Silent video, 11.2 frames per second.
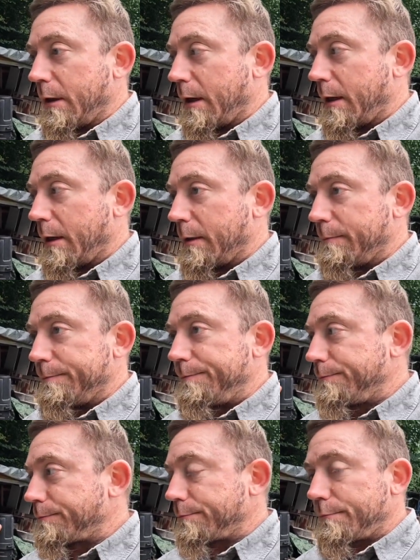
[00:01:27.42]

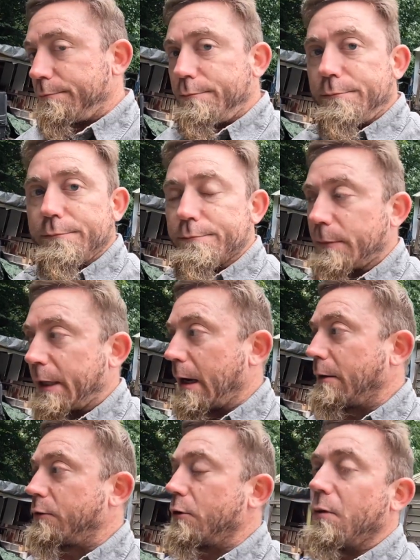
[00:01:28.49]
Yeah,
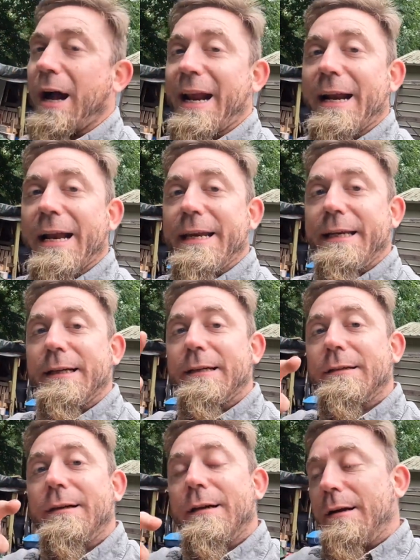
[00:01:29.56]
so I had an
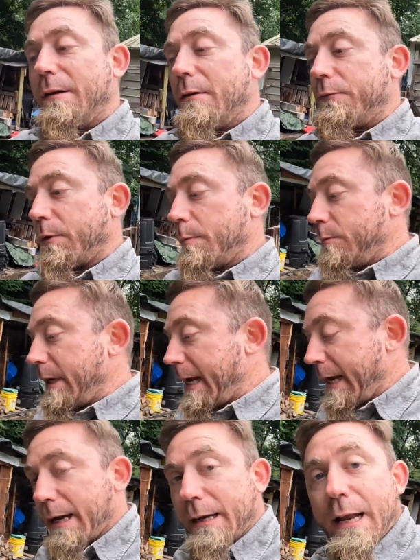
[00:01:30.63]
idea from
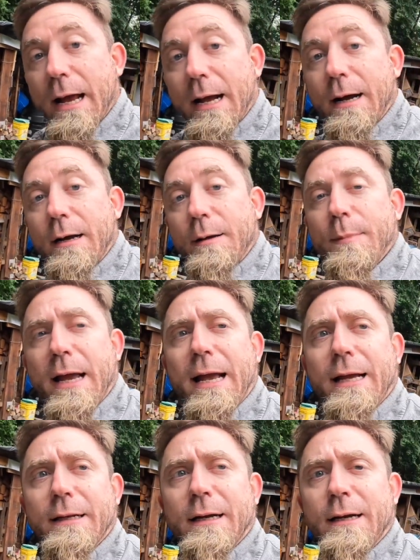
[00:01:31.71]
Dan
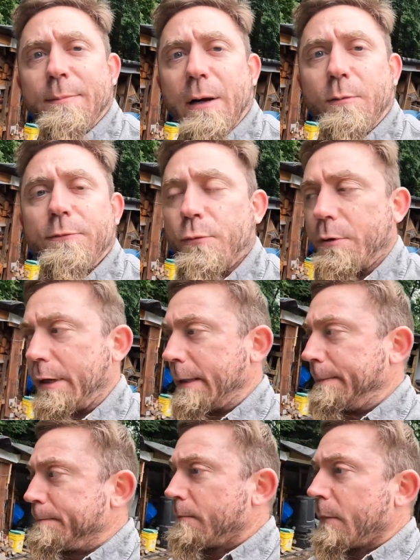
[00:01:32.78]
at Backwood 40
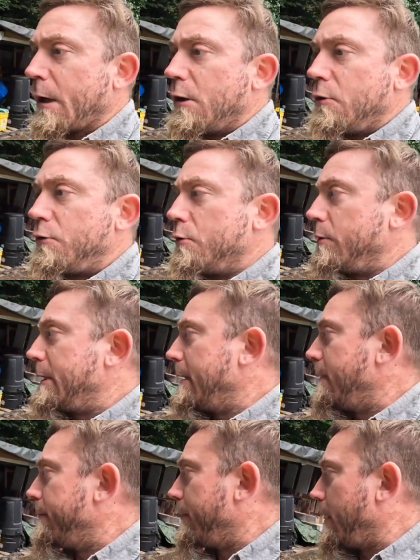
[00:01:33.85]
to
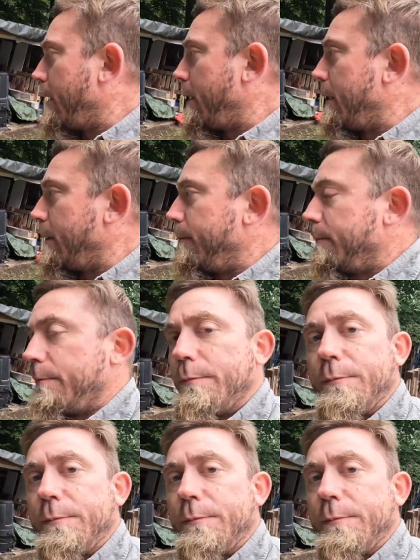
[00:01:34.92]
give to